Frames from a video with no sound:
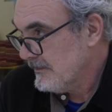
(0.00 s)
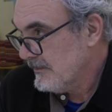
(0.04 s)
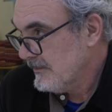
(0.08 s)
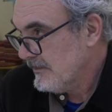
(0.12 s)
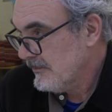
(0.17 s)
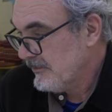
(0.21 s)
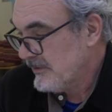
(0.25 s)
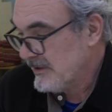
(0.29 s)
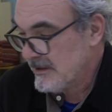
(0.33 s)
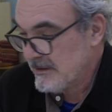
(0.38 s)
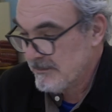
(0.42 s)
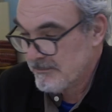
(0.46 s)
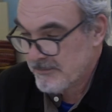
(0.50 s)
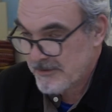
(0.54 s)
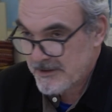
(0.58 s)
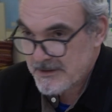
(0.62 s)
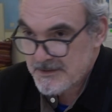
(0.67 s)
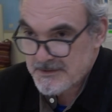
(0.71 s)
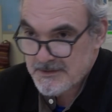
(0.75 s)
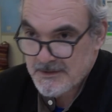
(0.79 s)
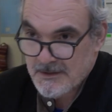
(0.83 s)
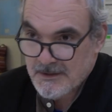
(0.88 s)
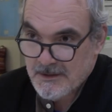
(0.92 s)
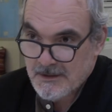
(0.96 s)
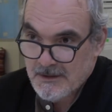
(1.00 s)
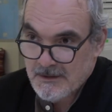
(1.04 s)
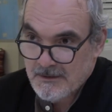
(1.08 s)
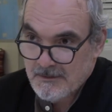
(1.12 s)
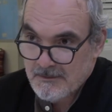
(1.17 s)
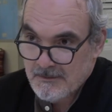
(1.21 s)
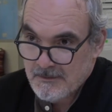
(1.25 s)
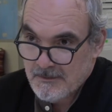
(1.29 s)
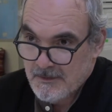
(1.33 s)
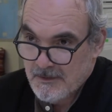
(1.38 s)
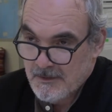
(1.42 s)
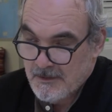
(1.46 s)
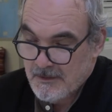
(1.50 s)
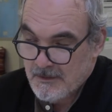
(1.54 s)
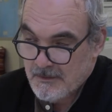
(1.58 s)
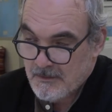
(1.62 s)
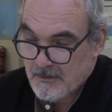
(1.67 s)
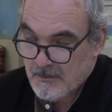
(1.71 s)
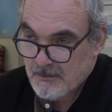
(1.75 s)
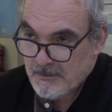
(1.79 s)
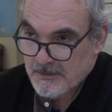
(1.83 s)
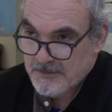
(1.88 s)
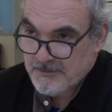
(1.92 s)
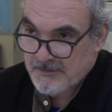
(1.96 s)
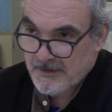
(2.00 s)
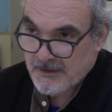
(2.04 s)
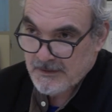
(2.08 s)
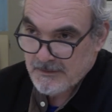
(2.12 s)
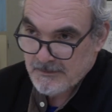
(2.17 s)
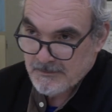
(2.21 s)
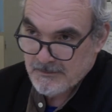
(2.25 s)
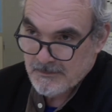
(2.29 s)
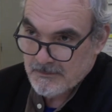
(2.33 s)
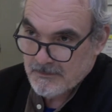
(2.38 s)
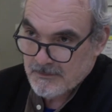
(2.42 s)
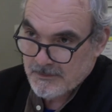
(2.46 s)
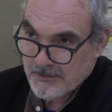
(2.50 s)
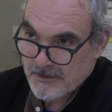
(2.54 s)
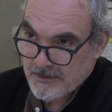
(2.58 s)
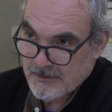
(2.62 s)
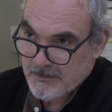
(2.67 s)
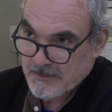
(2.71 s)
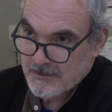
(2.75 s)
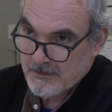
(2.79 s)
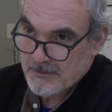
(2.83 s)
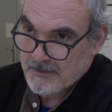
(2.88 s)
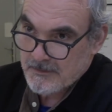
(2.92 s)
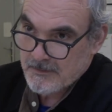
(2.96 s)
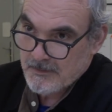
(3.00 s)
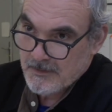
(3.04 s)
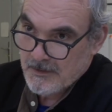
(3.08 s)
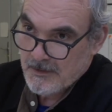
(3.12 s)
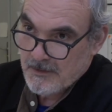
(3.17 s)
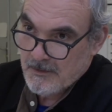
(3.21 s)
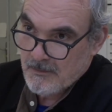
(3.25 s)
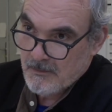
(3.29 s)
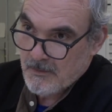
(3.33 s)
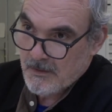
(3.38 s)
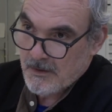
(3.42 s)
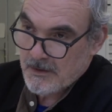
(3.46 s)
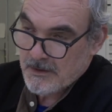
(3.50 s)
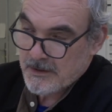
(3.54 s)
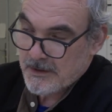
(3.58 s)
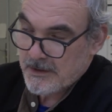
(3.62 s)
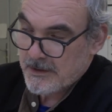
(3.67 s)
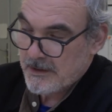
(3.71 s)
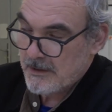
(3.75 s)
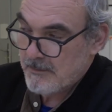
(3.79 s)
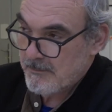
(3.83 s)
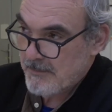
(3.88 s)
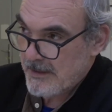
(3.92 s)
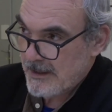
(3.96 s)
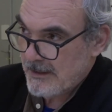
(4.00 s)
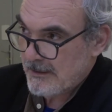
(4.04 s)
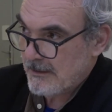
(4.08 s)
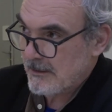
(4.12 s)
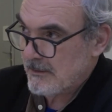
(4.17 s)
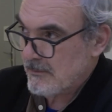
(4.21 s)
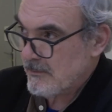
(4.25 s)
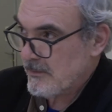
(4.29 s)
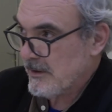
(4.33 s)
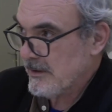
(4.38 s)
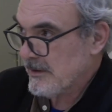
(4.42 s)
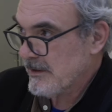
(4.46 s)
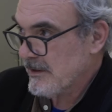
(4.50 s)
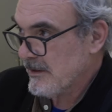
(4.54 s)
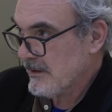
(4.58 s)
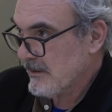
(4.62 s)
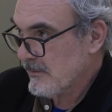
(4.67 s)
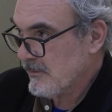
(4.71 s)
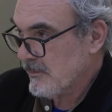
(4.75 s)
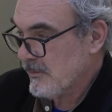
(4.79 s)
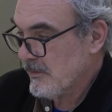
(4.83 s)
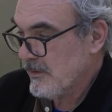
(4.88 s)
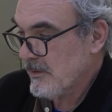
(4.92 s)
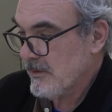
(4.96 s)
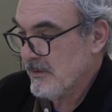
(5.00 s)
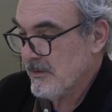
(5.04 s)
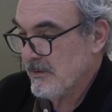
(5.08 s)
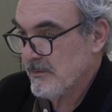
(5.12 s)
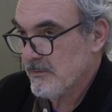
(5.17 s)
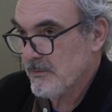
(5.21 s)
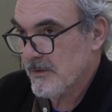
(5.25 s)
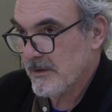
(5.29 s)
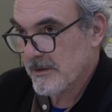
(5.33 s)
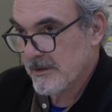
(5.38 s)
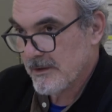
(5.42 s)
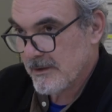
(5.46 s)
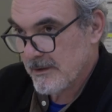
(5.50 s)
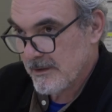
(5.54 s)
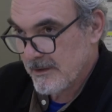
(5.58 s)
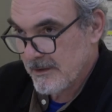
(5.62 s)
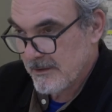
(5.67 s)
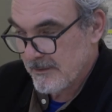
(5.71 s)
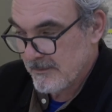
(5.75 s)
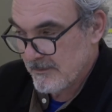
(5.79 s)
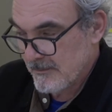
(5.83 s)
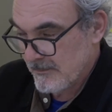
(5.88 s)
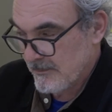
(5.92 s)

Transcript: 3D printing, all the working in metal, working in wood, working in